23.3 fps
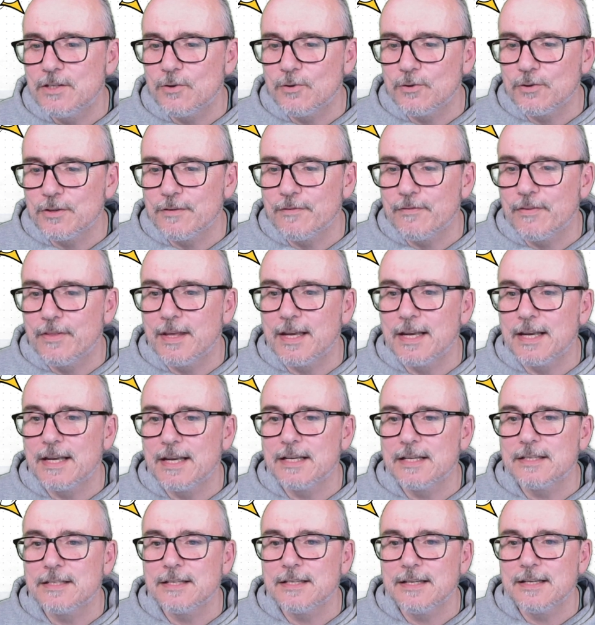sorts of
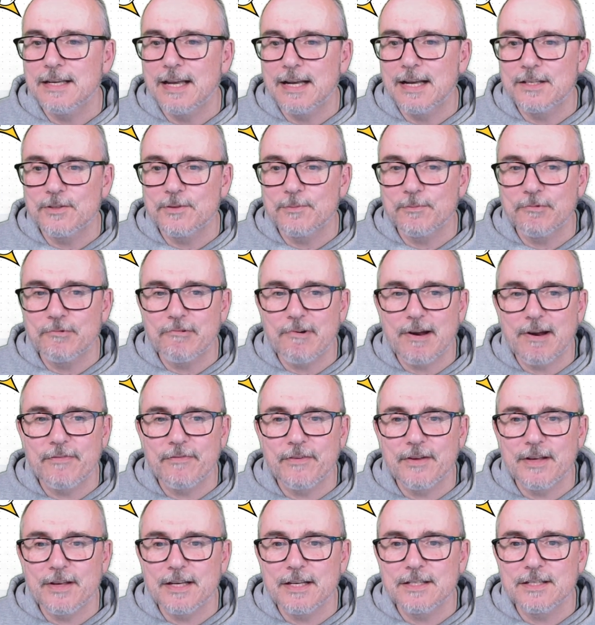things. Add some
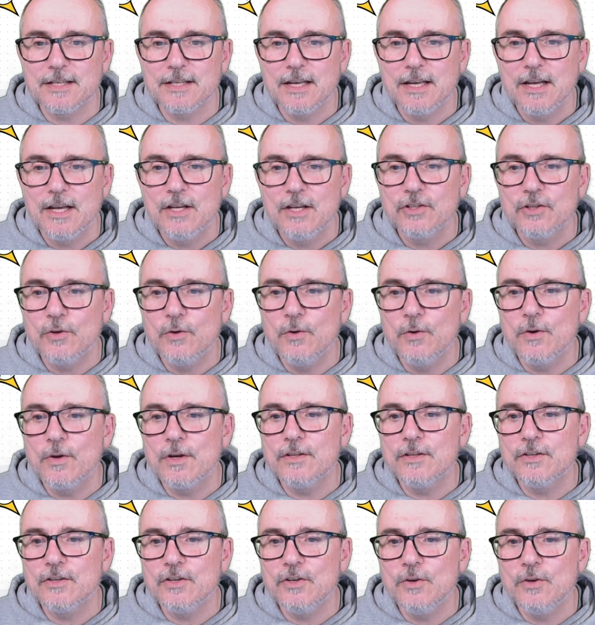graphics. You
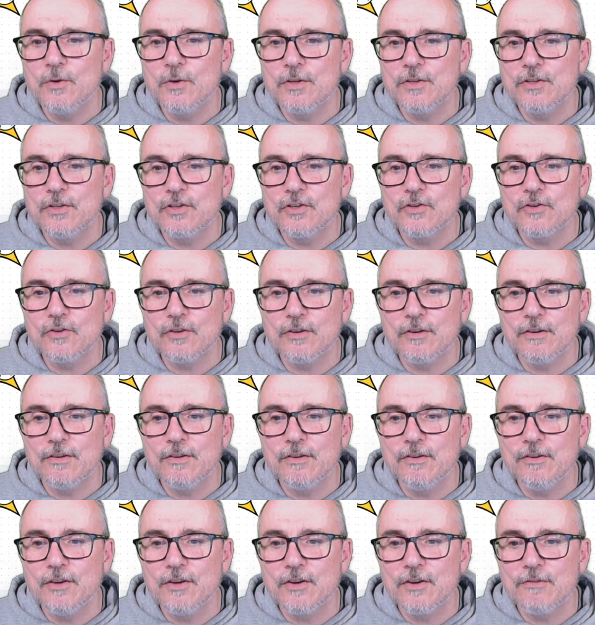can
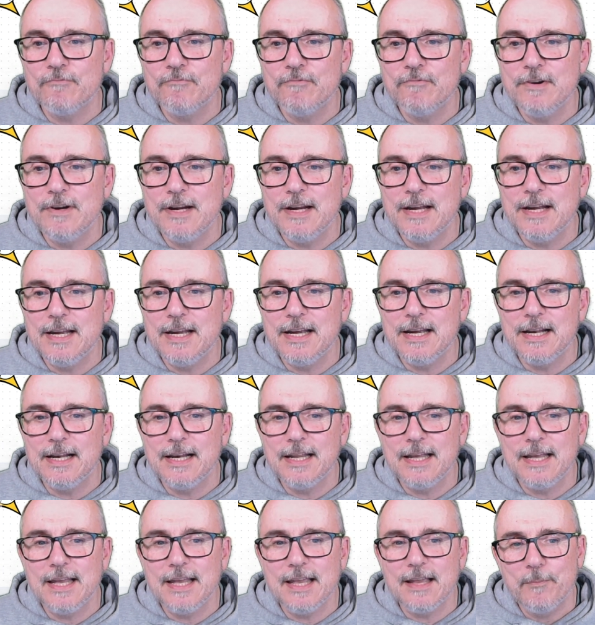
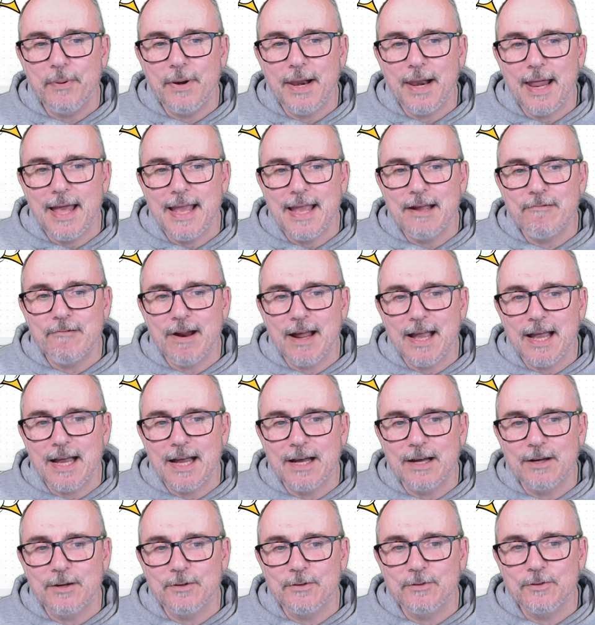really play
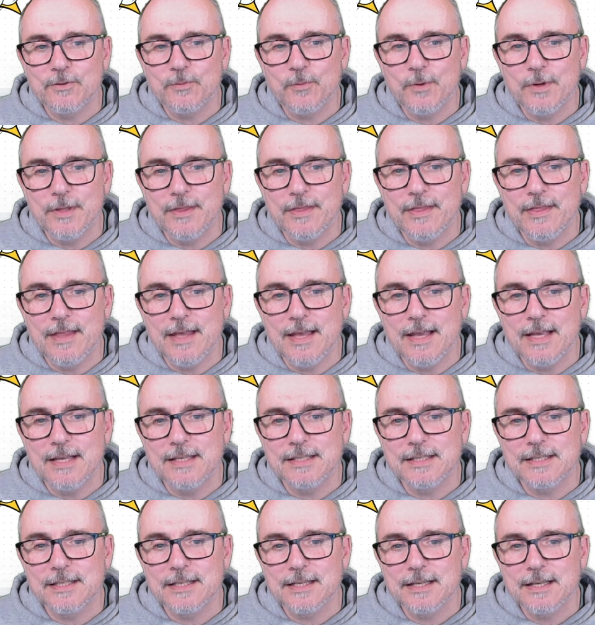around with
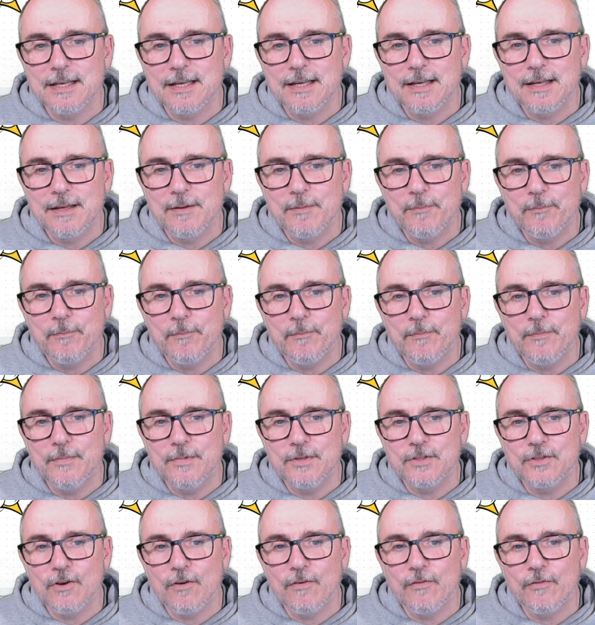this
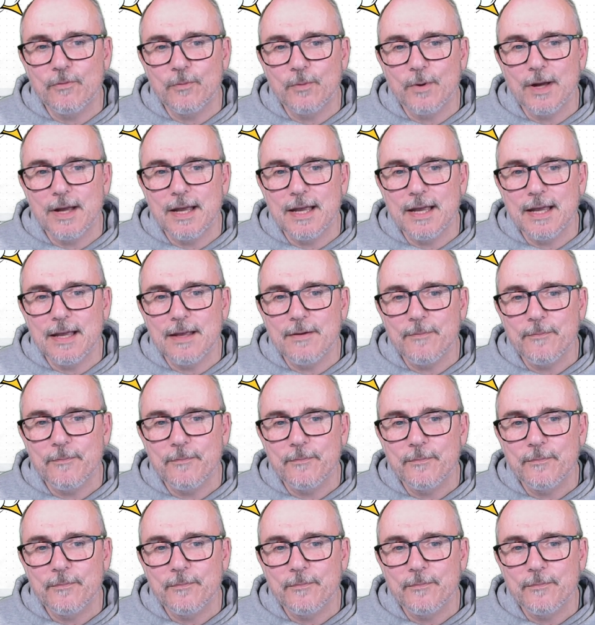software